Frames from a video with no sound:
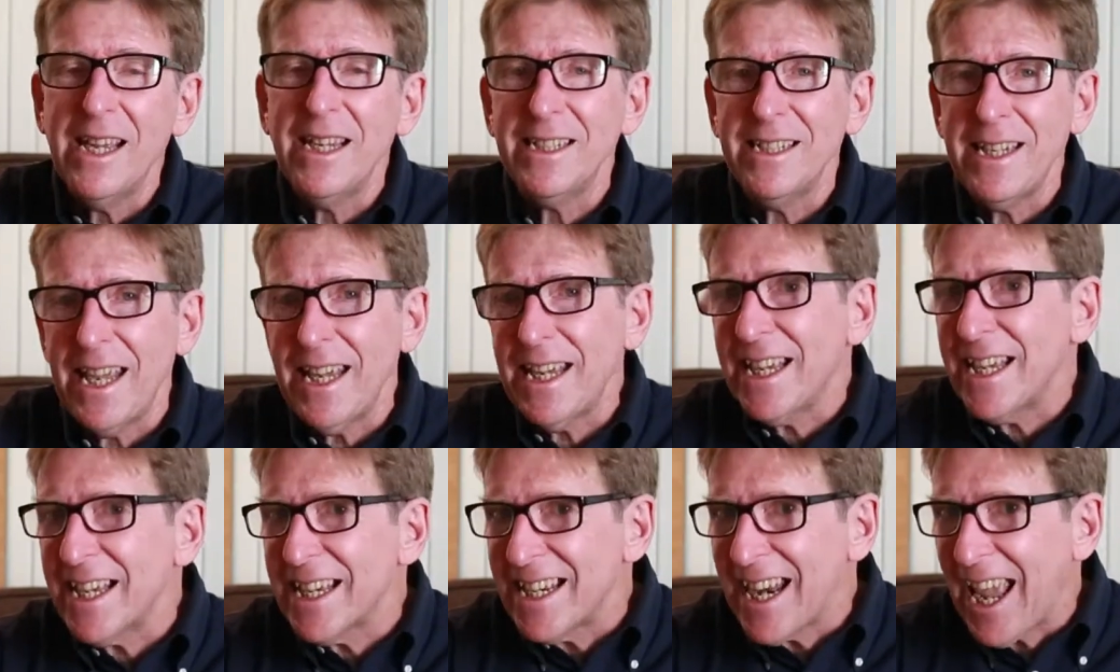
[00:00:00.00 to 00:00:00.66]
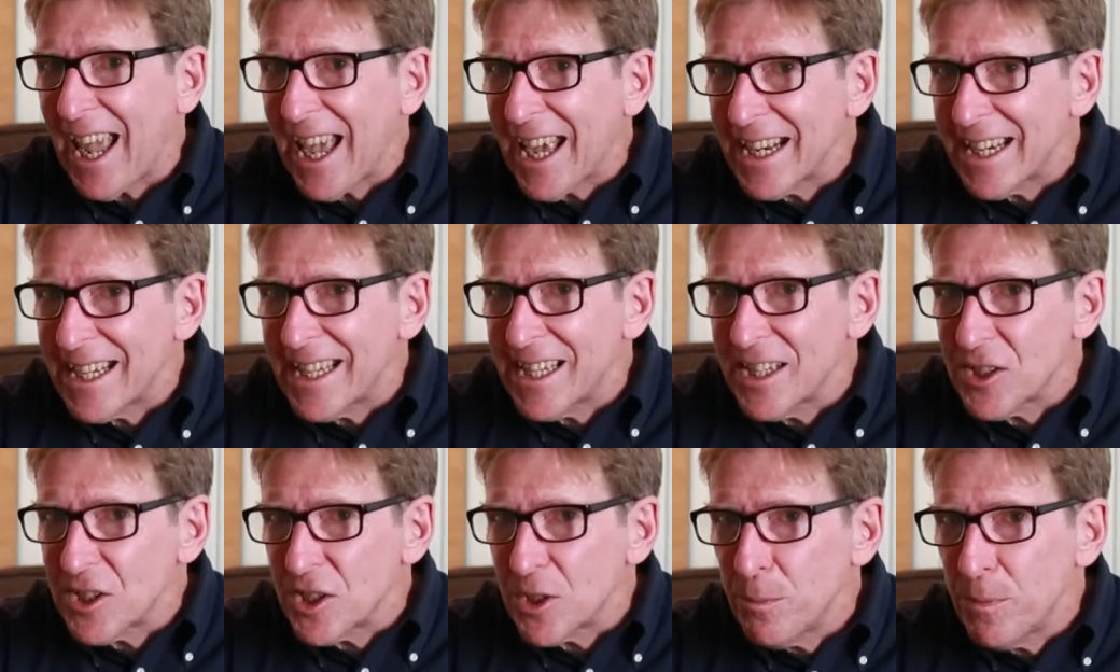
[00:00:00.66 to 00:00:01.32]
Taking an
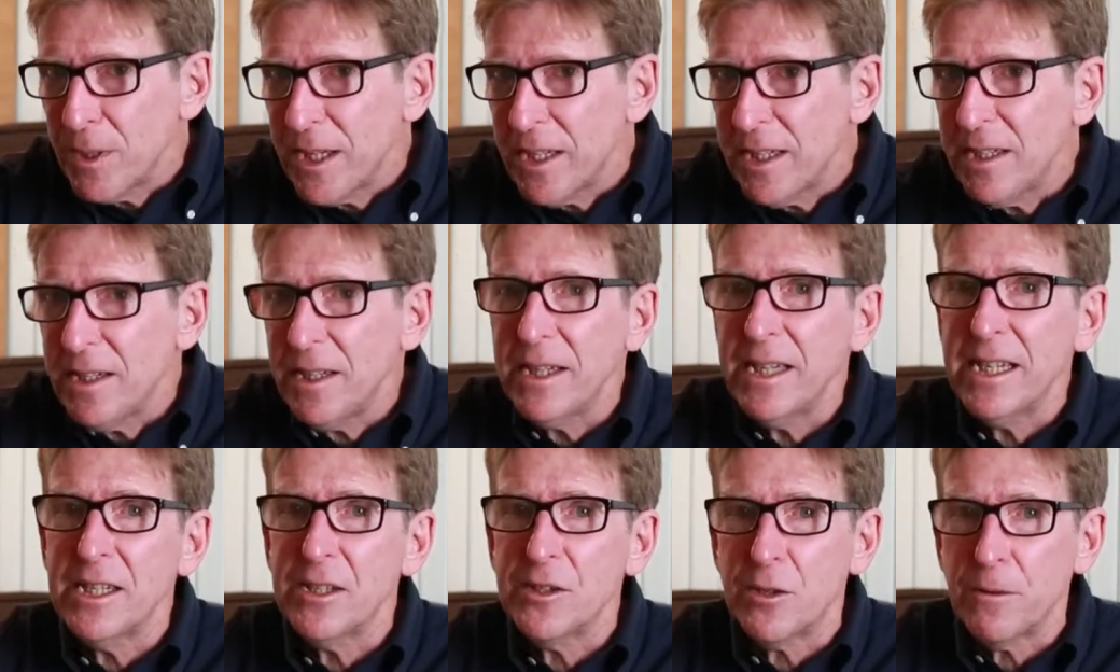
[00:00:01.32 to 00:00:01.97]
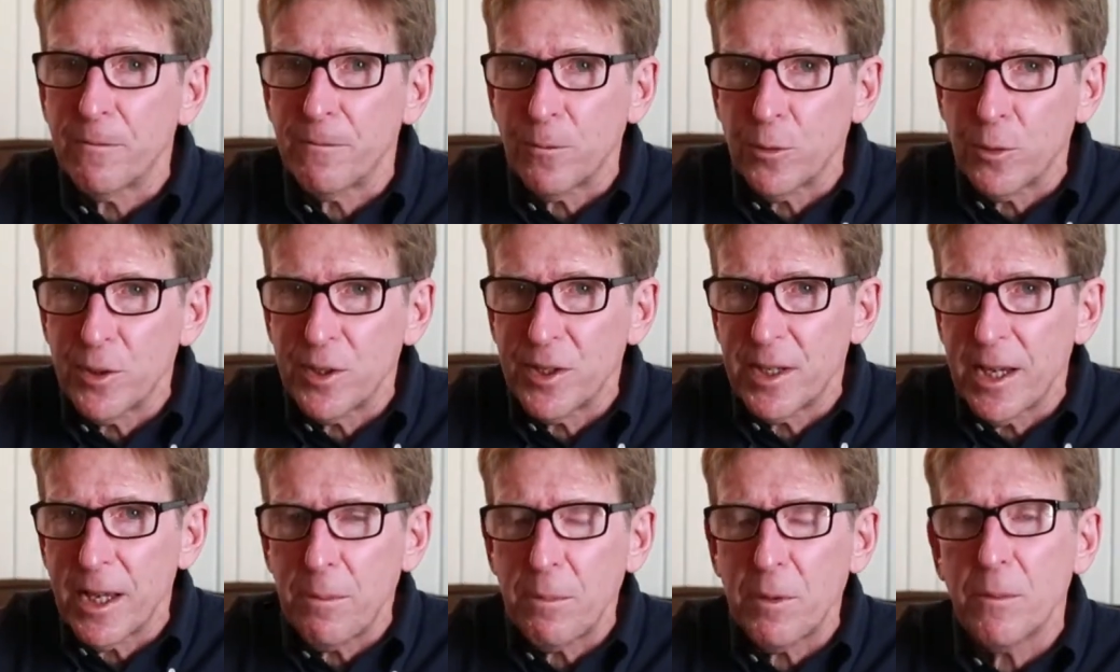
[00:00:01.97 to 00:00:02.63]
antihistamine is the first
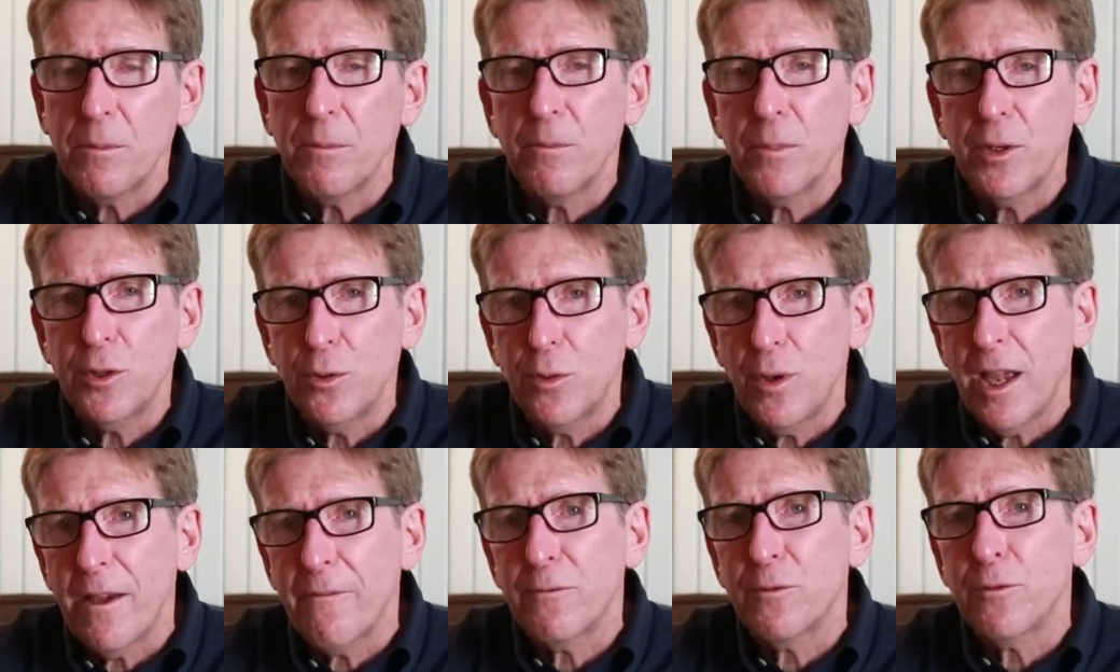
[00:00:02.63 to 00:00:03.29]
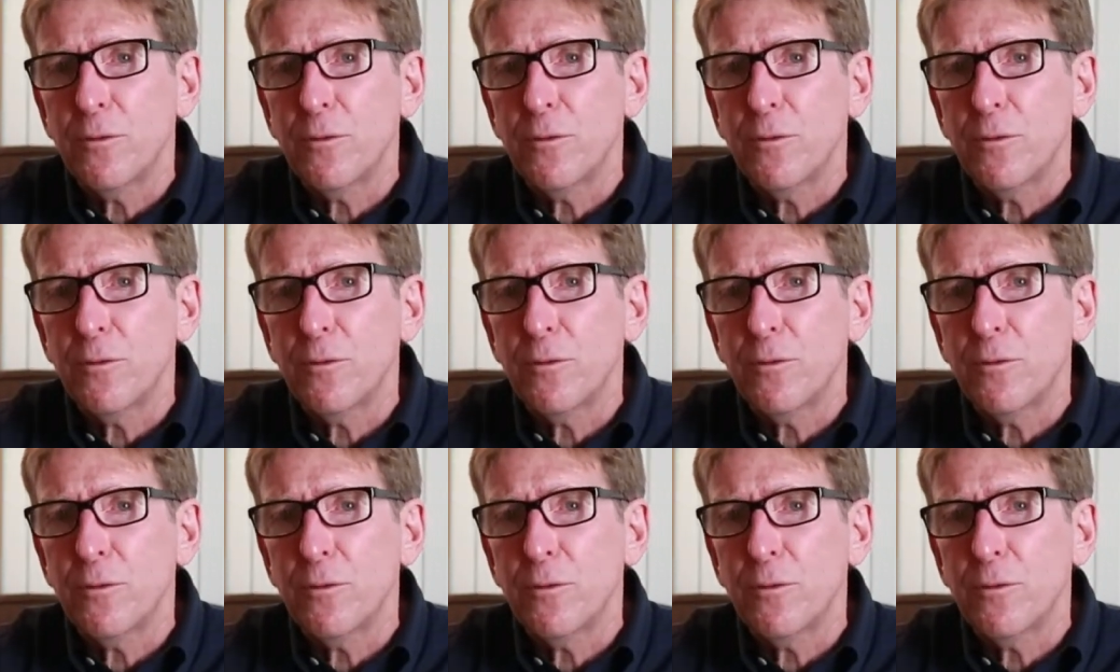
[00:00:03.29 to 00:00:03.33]
step, but you have